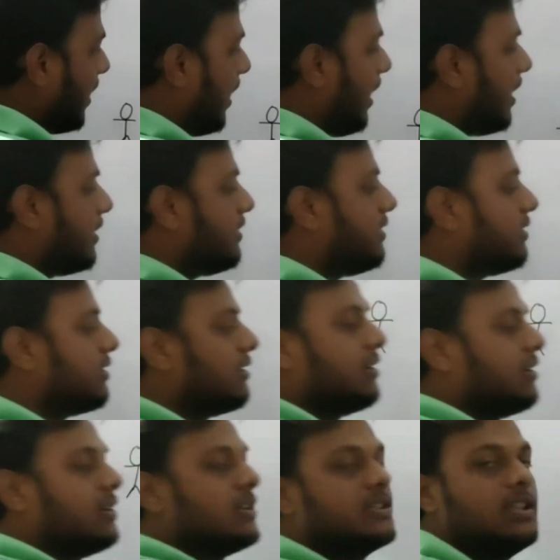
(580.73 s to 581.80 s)
And
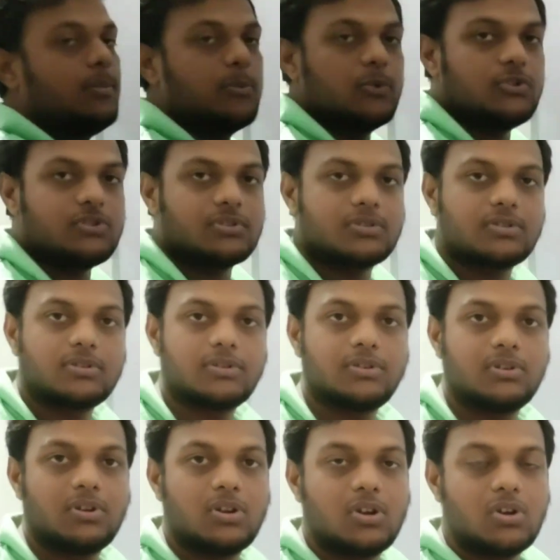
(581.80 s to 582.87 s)
suppose
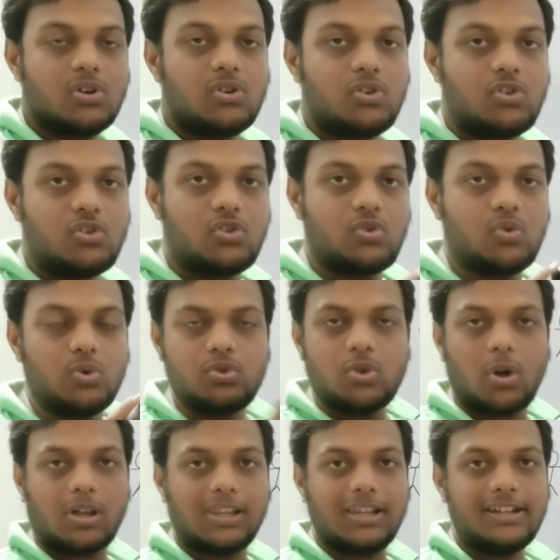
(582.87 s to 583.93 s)
2
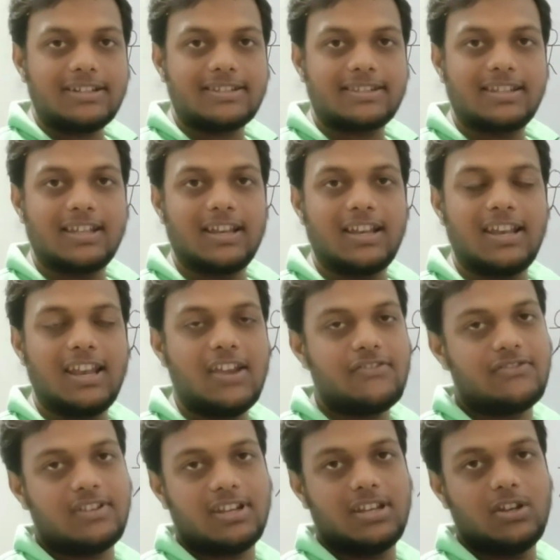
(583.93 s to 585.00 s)
chocolates
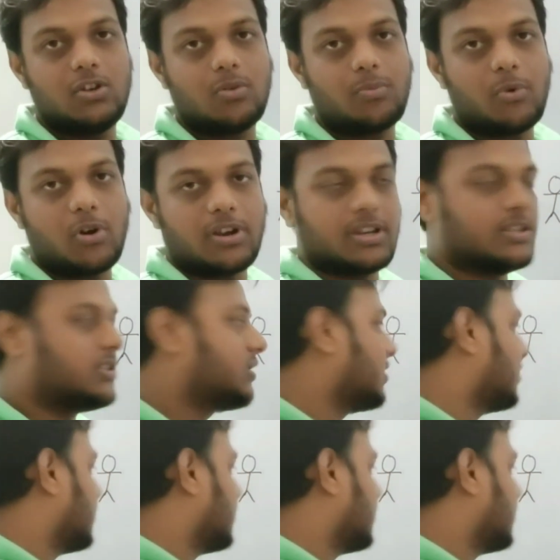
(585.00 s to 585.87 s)
left in your pocket.